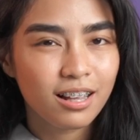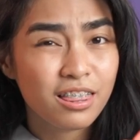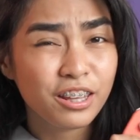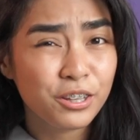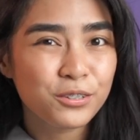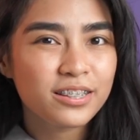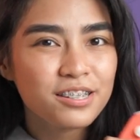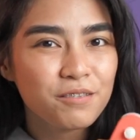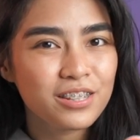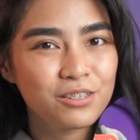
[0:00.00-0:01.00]
The cuteness
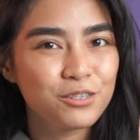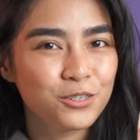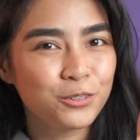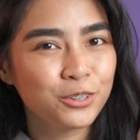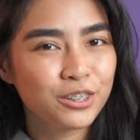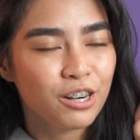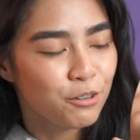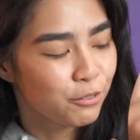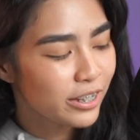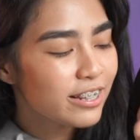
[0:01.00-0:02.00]
of this controller
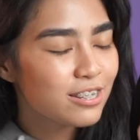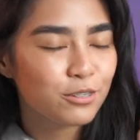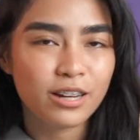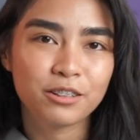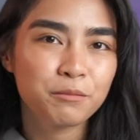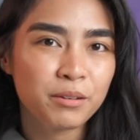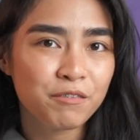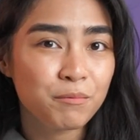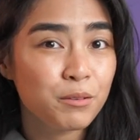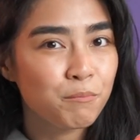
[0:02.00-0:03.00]
really stood out to me
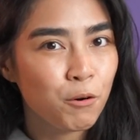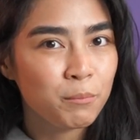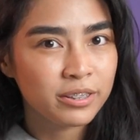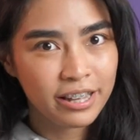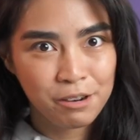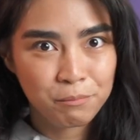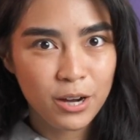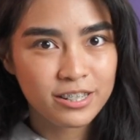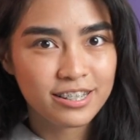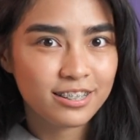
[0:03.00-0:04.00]
from the moment I
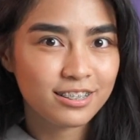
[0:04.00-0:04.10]
unboxed it.